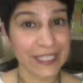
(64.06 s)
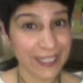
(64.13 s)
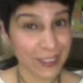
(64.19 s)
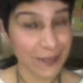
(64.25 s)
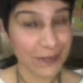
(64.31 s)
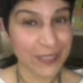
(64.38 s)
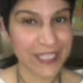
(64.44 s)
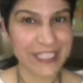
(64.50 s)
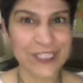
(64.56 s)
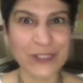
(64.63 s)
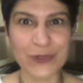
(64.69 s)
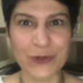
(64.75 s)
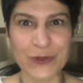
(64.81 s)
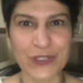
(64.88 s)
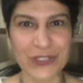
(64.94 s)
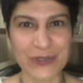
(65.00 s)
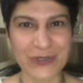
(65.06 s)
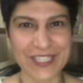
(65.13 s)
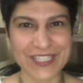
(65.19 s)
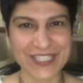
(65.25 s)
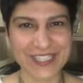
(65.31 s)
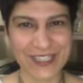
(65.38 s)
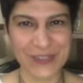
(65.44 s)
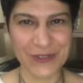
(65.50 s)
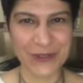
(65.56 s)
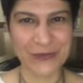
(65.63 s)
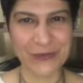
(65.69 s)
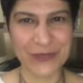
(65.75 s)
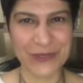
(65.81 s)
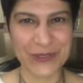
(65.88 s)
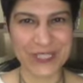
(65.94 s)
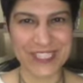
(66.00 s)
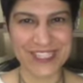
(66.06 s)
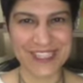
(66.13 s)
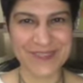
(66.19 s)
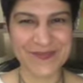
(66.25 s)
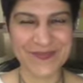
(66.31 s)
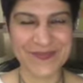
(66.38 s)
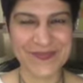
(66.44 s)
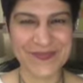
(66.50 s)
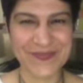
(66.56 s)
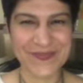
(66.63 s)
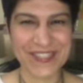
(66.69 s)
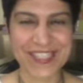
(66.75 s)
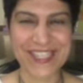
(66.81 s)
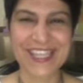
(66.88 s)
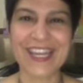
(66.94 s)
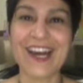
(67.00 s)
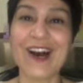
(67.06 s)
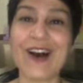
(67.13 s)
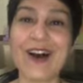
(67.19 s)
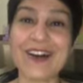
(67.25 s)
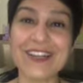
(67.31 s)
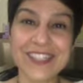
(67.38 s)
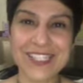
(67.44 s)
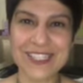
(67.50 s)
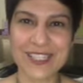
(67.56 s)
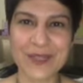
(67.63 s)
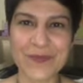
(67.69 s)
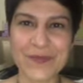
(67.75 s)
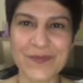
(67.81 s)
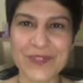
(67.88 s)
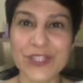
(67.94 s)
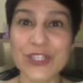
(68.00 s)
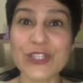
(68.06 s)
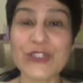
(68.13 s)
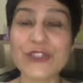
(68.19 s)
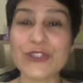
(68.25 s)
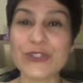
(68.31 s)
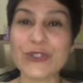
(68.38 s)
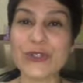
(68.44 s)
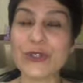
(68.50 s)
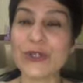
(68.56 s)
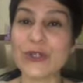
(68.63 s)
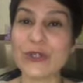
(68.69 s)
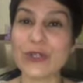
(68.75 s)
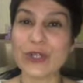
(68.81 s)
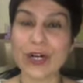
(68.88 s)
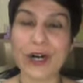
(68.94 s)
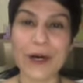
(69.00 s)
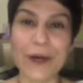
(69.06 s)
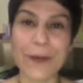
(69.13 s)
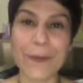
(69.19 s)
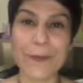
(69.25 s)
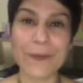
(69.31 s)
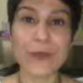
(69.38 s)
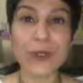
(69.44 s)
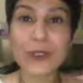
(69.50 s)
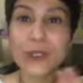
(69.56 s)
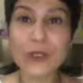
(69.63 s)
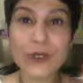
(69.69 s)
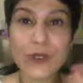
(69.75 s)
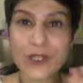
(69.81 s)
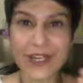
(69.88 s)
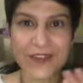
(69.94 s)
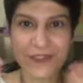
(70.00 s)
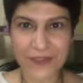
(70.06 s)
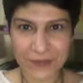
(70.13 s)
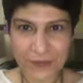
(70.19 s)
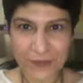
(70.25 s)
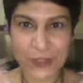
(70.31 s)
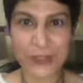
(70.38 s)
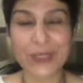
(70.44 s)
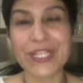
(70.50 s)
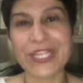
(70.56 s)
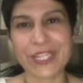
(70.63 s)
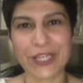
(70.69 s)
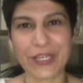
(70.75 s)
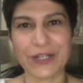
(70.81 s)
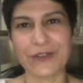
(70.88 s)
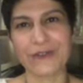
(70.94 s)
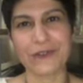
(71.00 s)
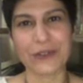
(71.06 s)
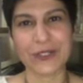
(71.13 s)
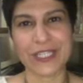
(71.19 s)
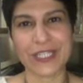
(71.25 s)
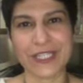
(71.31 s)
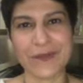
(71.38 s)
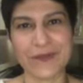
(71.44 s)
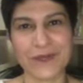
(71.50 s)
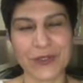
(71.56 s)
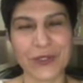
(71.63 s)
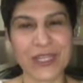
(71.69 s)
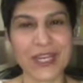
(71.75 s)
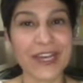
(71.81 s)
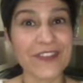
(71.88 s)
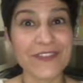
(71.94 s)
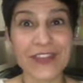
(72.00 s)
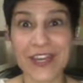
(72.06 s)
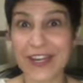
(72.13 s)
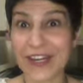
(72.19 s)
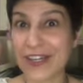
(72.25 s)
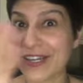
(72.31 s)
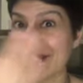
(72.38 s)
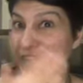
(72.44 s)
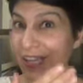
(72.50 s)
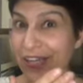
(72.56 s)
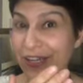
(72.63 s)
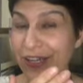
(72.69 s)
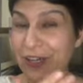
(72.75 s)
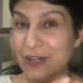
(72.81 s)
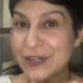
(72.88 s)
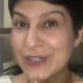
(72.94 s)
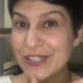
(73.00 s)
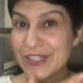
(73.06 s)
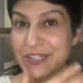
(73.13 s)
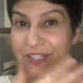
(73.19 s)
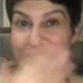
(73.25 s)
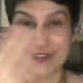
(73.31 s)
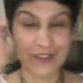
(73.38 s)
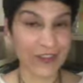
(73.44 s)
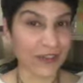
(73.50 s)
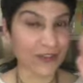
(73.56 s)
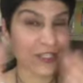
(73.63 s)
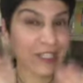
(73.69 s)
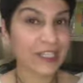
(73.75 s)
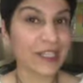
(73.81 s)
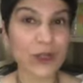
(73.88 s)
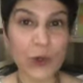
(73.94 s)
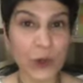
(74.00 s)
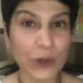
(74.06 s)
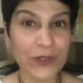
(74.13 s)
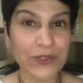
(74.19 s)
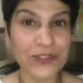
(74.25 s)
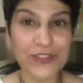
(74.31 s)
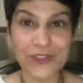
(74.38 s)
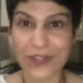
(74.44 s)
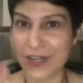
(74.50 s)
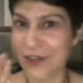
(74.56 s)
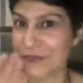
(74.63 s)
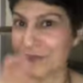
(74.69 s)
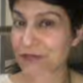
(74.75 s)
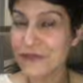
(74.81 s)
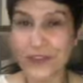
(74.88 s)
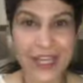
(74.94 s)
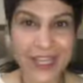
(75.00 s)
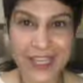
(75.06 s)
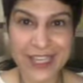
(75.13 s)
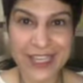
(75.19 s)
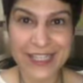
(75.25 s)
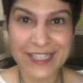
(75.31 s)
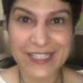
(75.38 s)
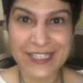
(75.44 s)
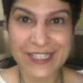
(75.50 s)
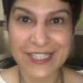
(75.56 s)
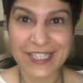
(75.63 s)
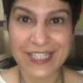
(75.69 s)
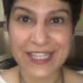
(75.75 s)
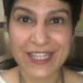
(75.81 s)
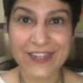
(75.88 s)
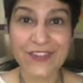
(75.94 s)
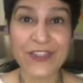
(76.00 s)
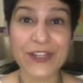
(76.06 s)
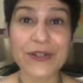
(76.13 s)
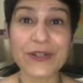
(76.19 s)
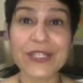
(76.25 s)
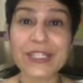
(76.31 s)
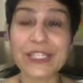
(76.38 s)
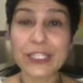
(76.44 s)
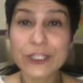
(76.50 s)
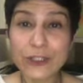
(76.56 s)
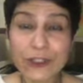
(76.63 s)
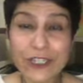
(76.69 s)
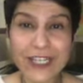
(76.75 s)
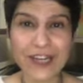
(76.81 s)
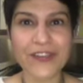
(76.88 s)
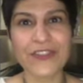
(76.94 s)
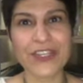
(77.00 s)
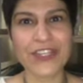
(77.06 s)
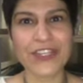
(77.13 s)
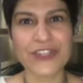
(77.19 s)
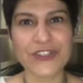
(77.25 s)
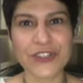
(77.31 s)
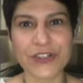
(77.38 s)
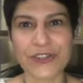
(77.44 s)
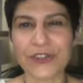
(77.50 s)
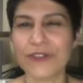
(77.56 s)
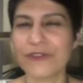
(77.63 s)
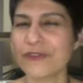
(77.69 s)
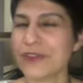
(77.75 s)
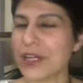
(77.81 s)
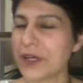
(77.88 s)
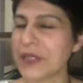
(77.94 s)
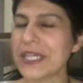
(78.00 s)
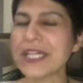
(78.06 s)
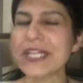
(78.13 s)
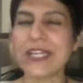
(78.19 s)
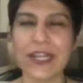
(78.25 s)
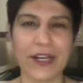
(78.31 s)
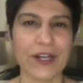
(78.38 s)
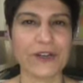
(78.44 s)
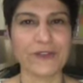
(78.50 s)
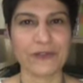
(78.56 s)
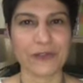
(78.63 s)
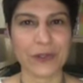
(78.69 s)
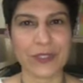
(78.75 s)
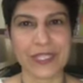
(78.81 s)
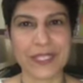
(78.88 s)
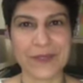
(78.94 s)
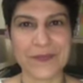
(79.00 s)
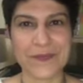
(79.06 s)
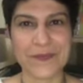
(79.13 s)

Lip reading: keeping the social distance, of course. Ask them to look at them very carefully, okay? Their hair, their clothes, their face. They're gonna look at each other very carefully.